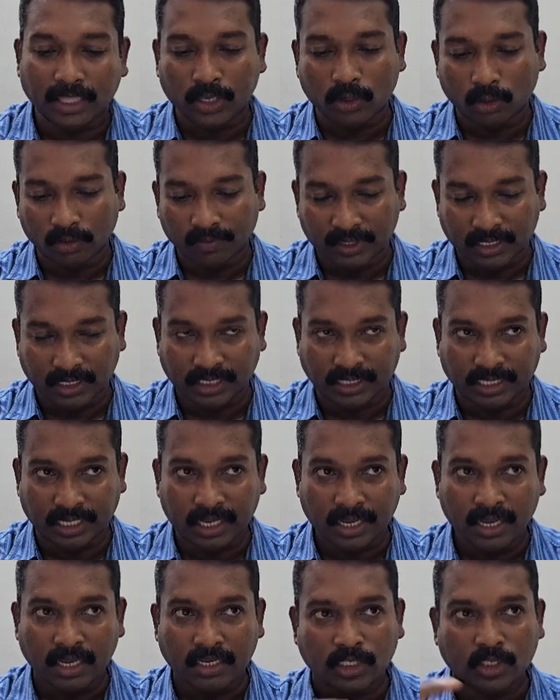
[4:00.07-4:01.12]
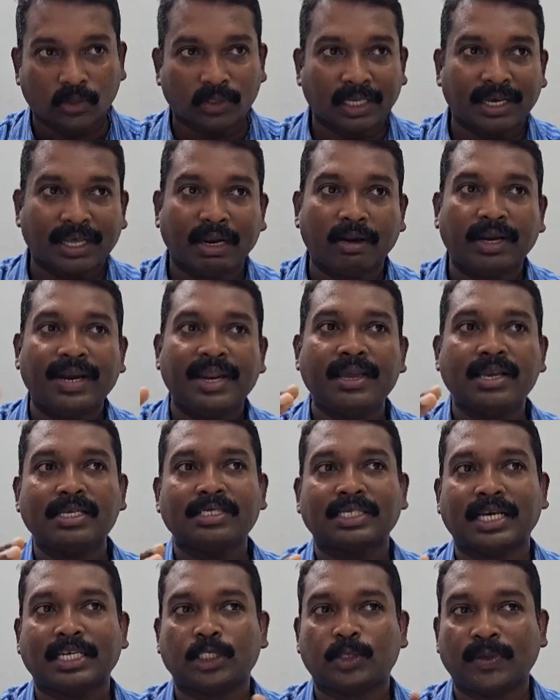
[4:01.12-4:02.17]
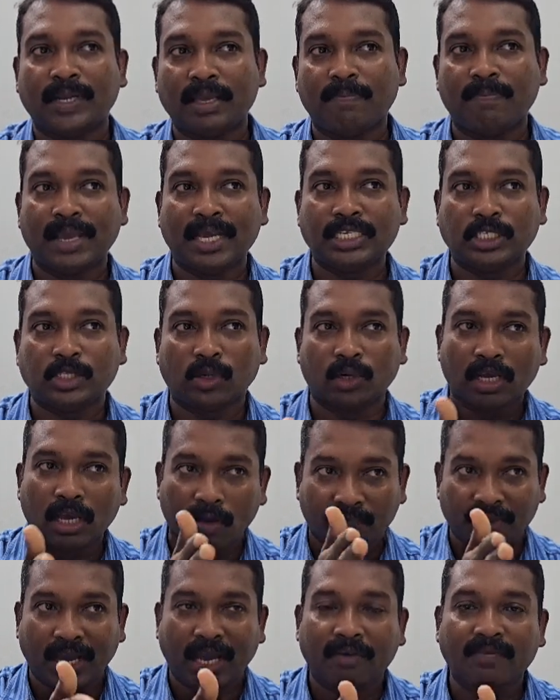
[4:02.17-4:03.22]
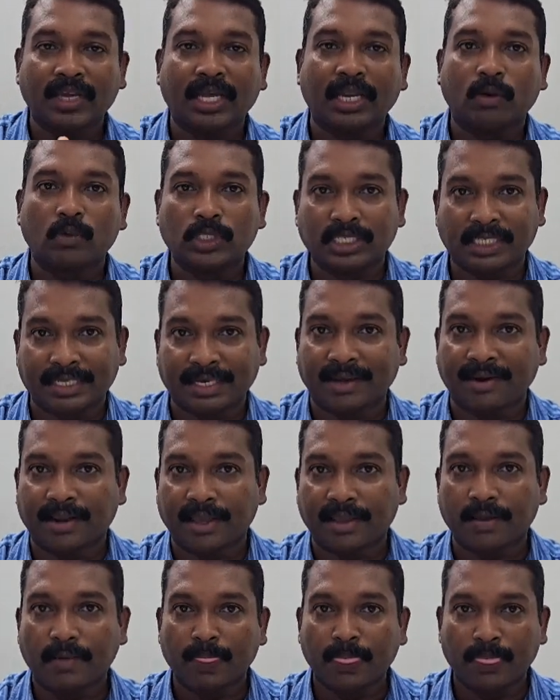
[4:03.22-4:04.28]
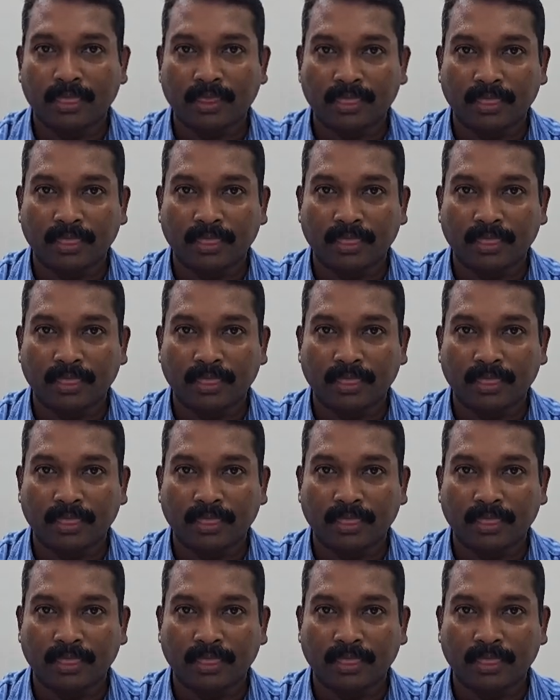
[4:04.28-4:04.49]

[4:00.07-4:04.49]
the university. So the grading is actually based on, we're having an outstanding,